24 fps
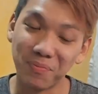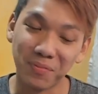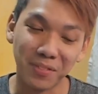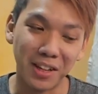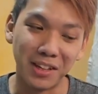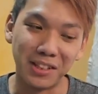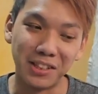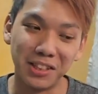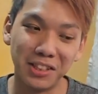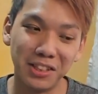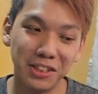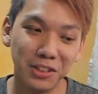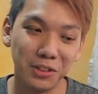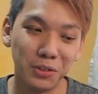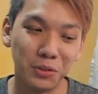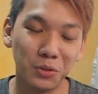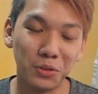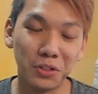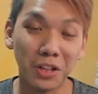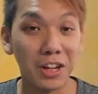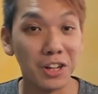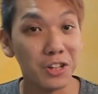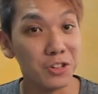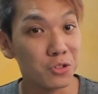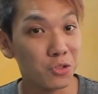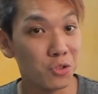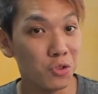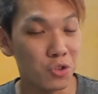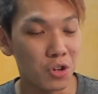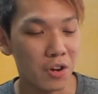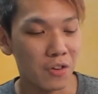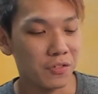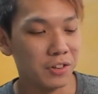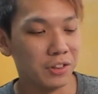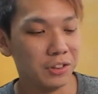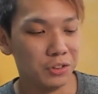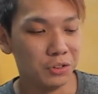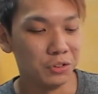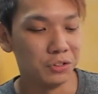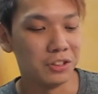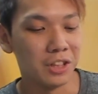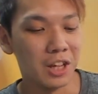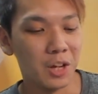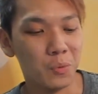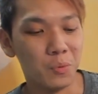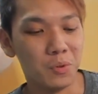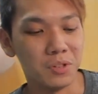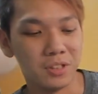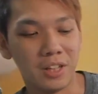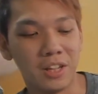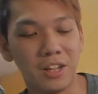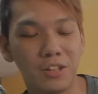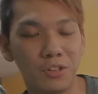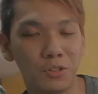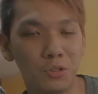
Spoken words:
I didn't need to use any screwdriver, though that was a